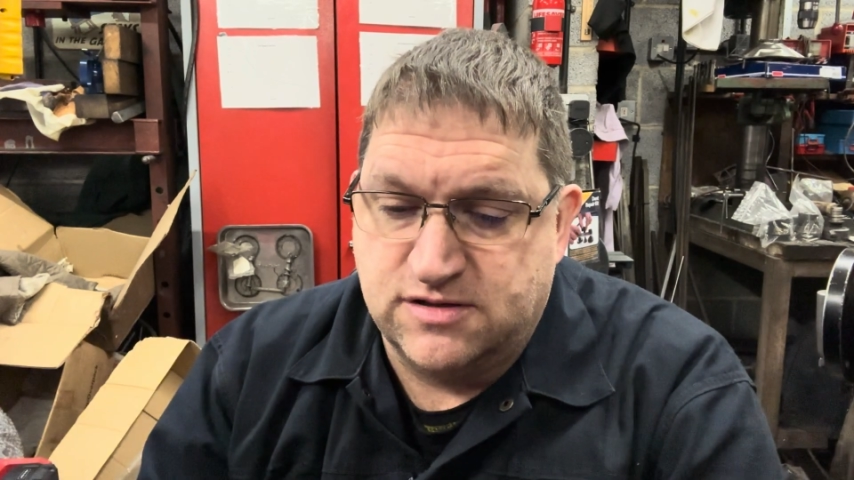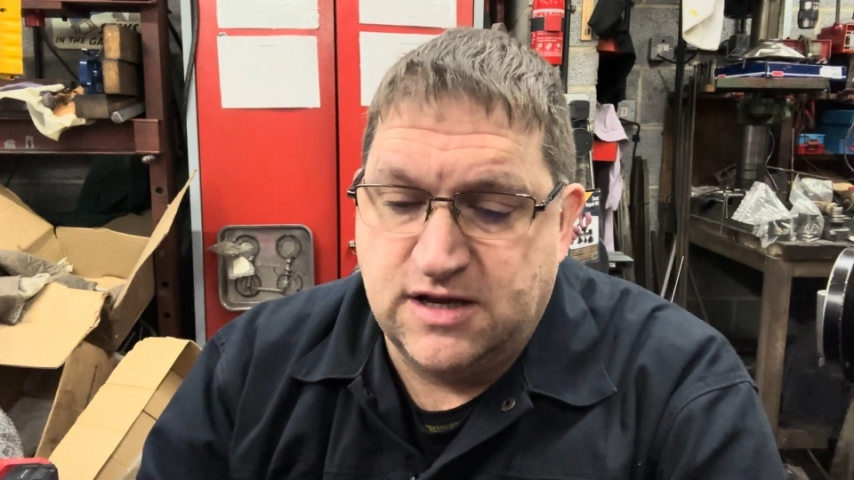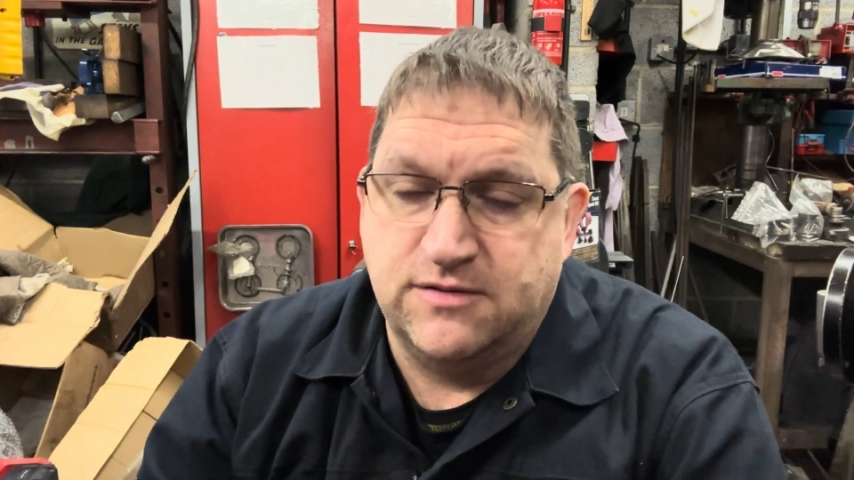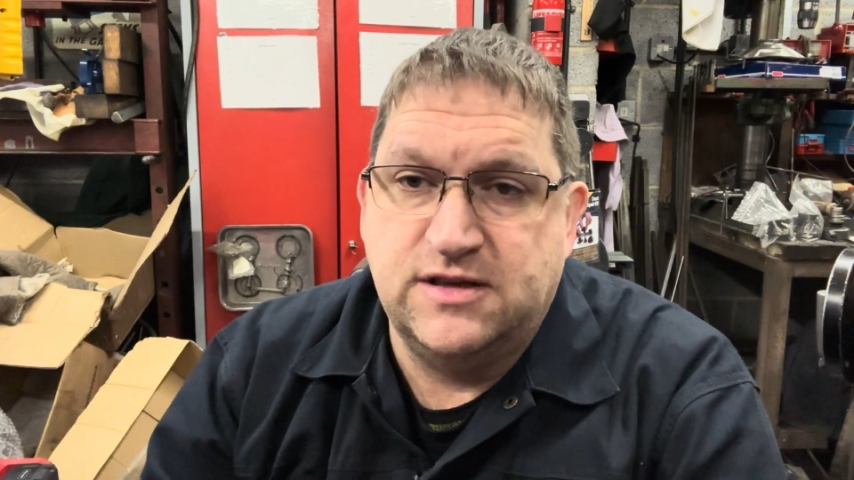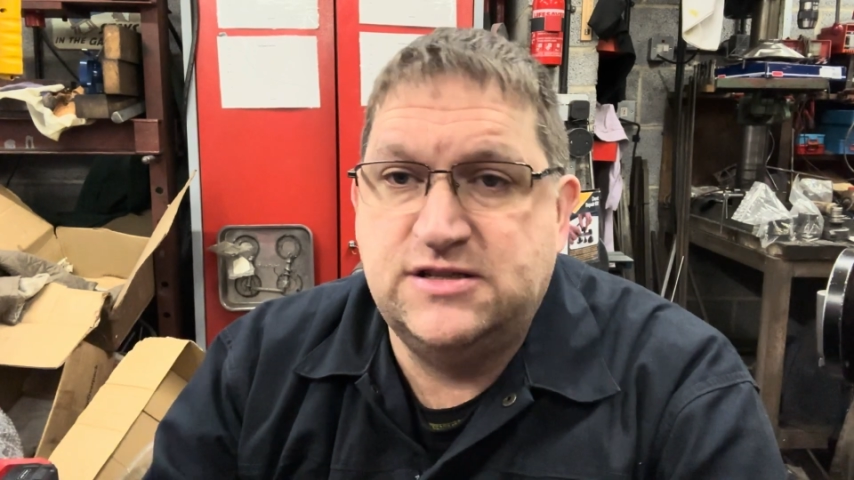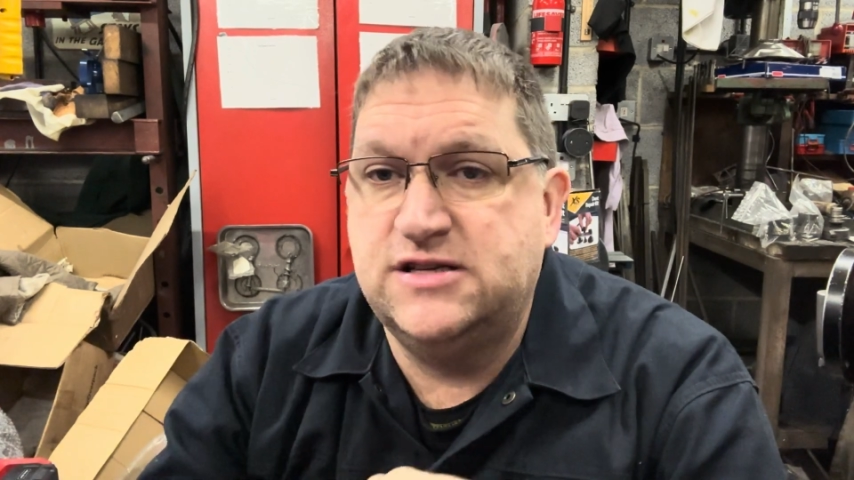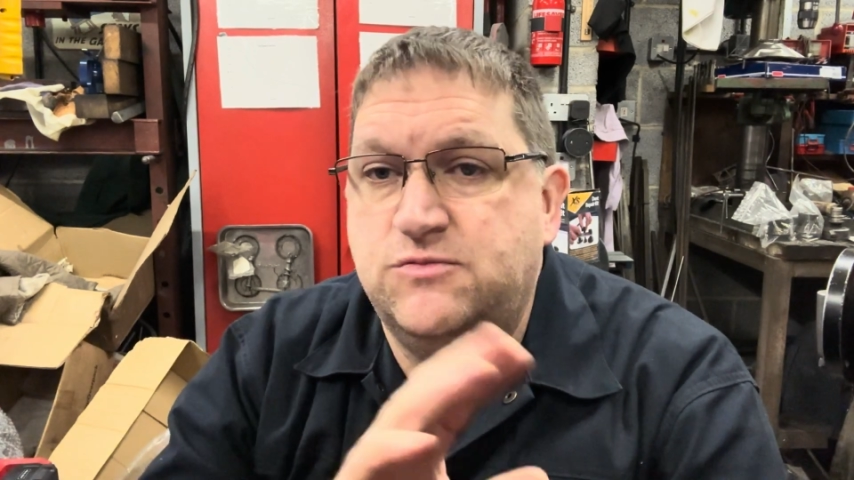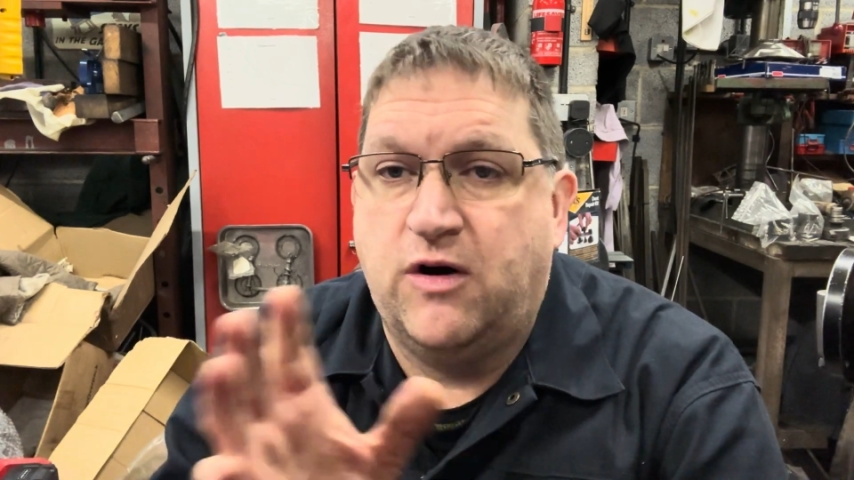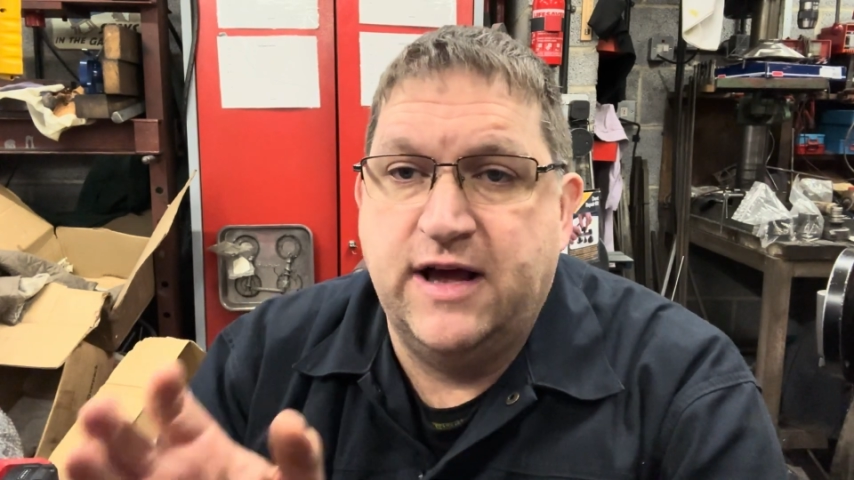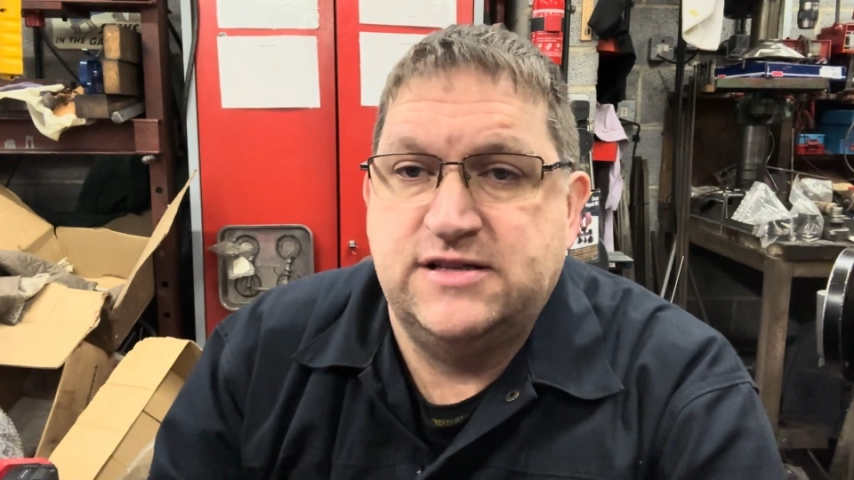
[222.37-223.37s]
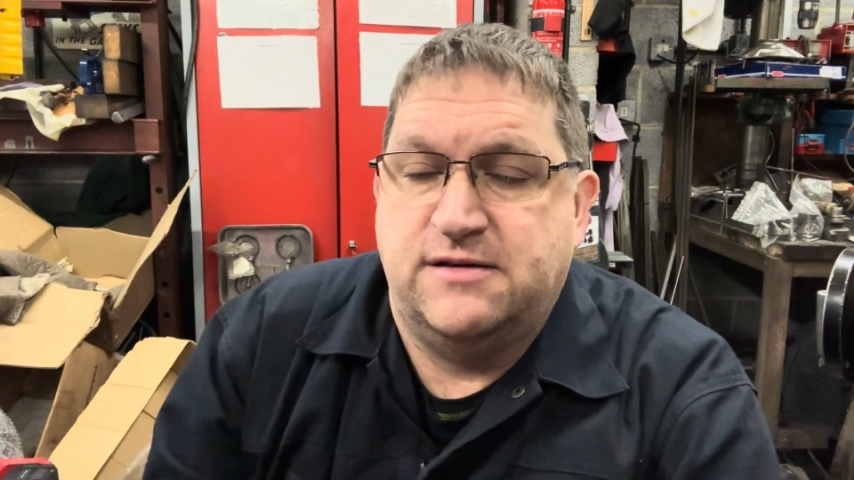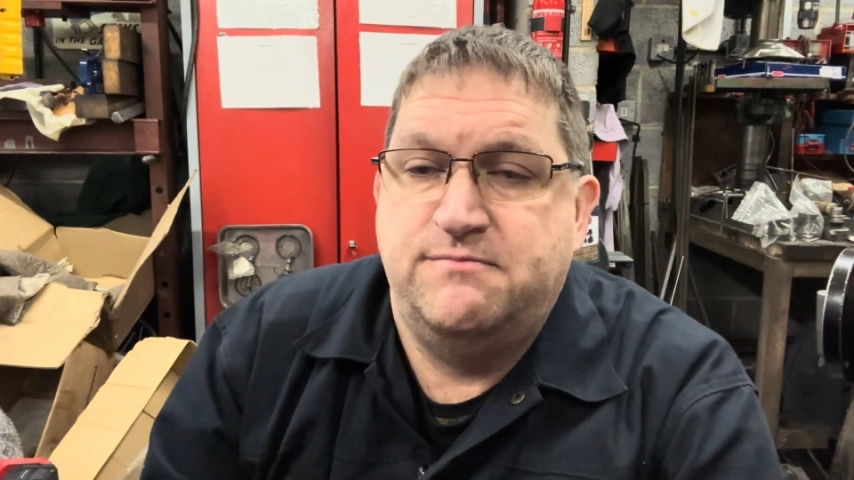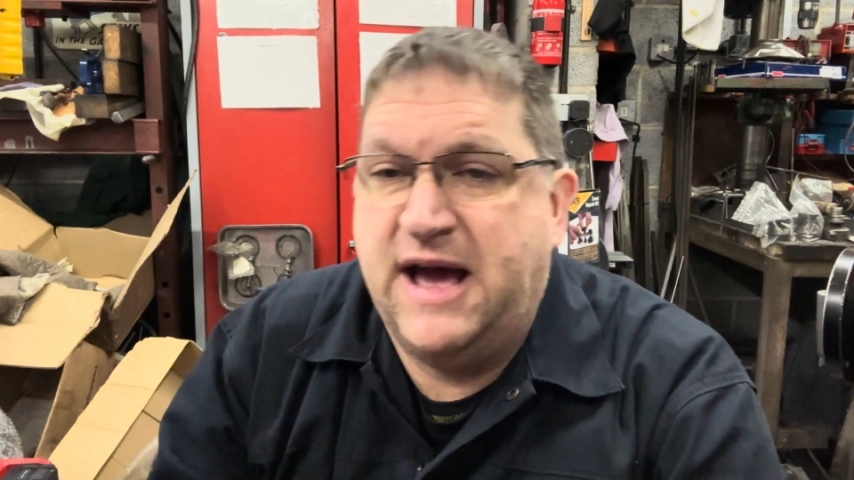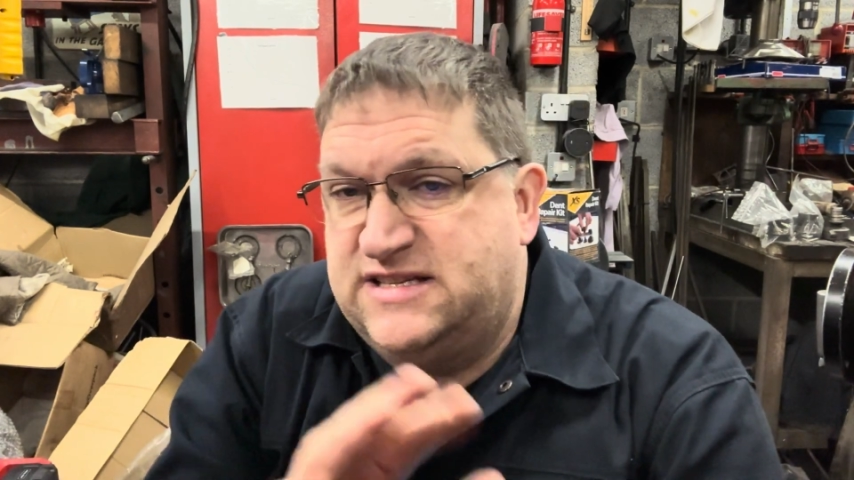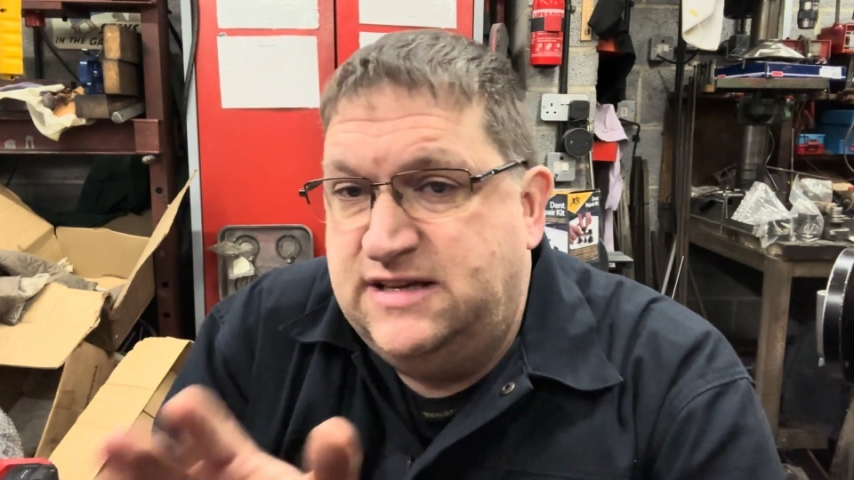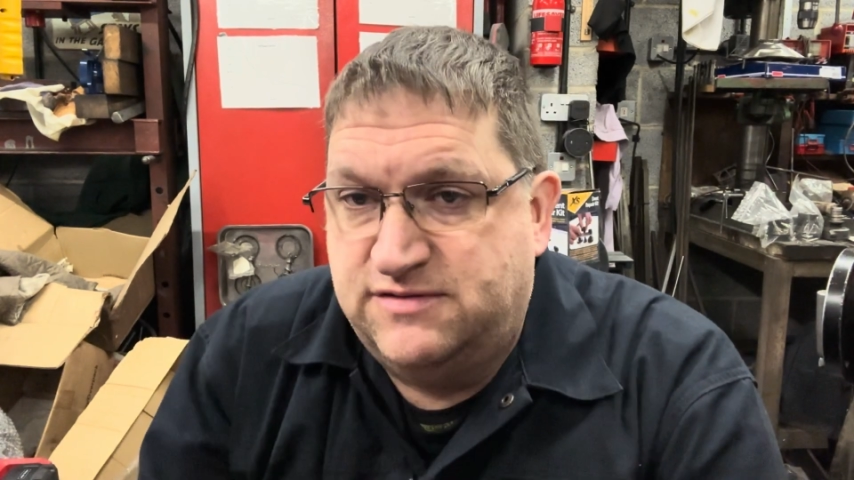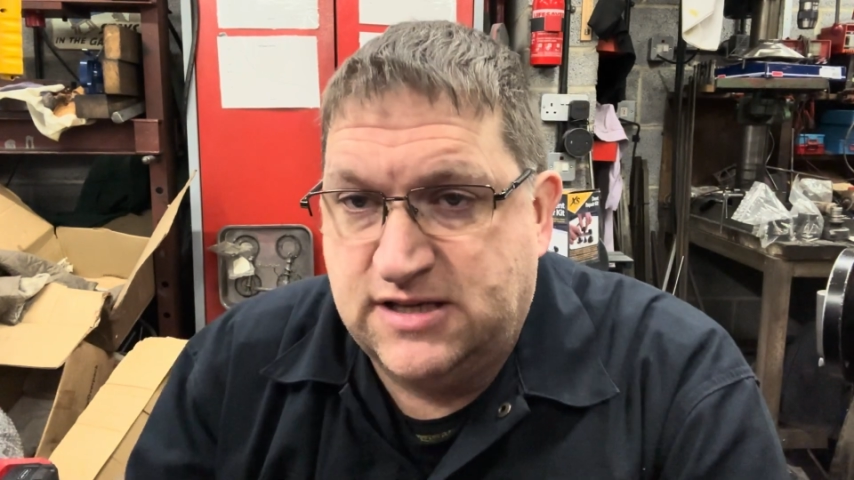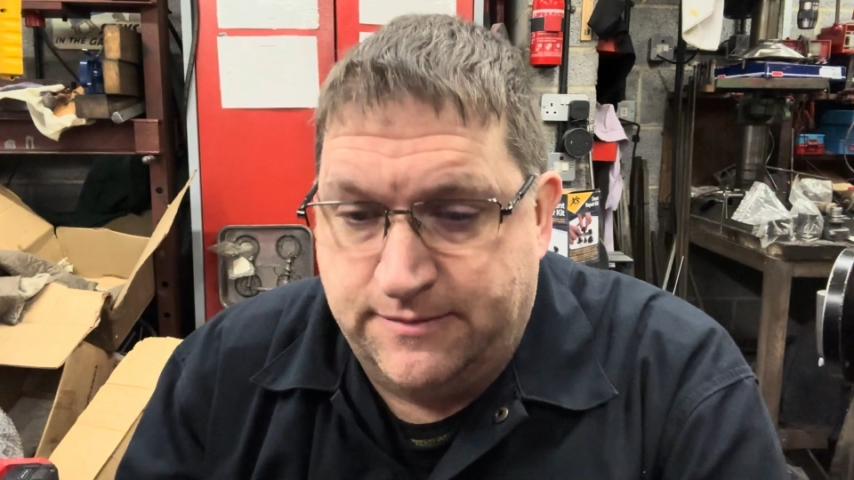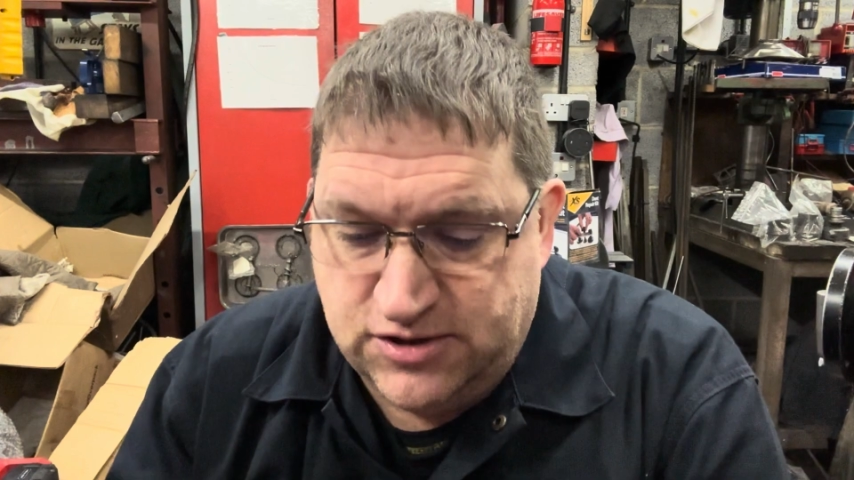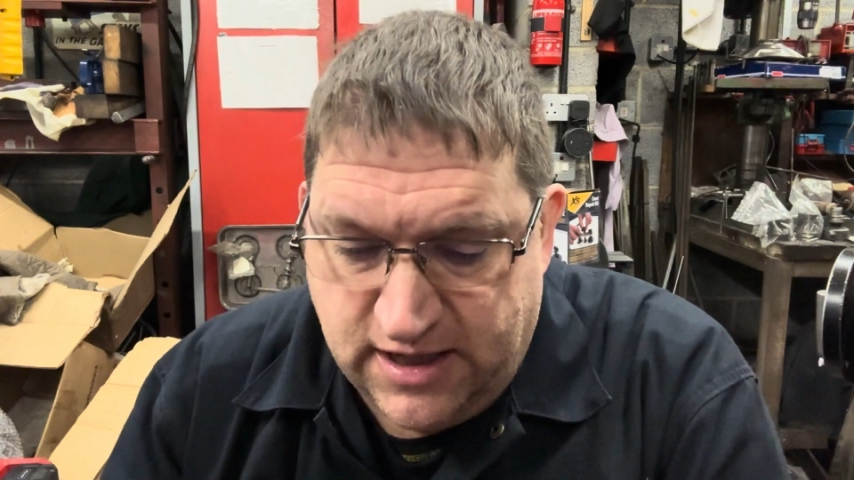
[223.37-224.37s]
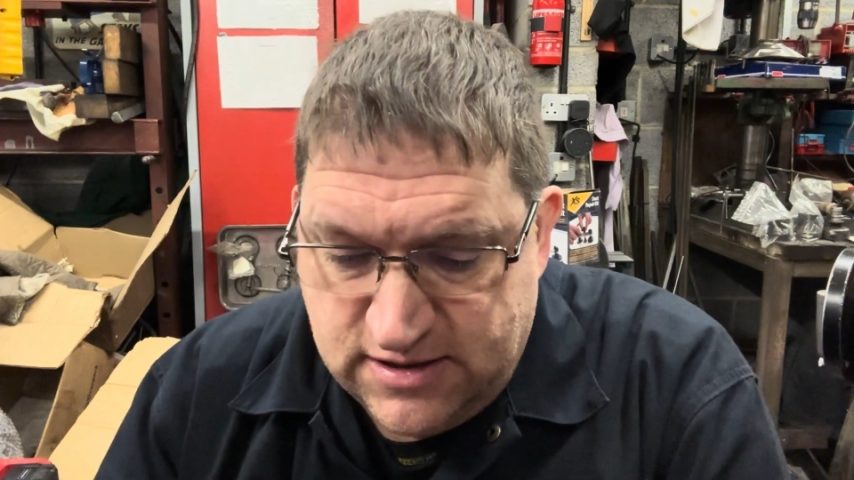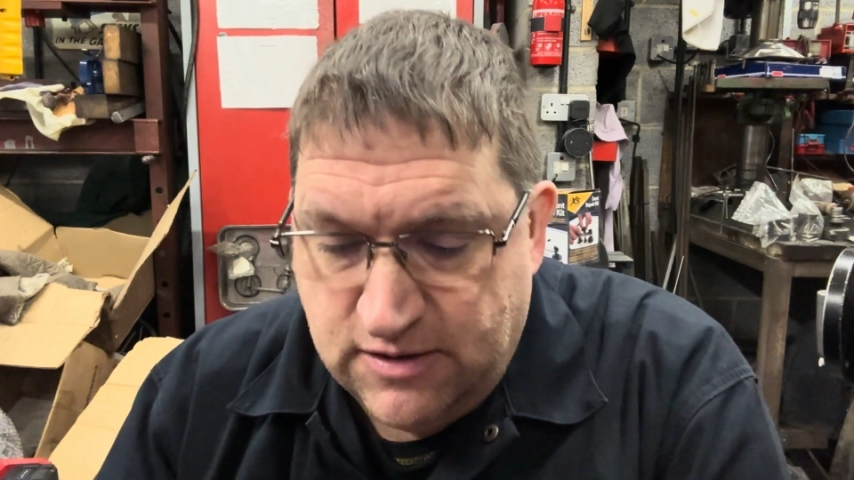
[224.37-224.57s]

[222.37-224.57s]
So this is why it's a massive subject.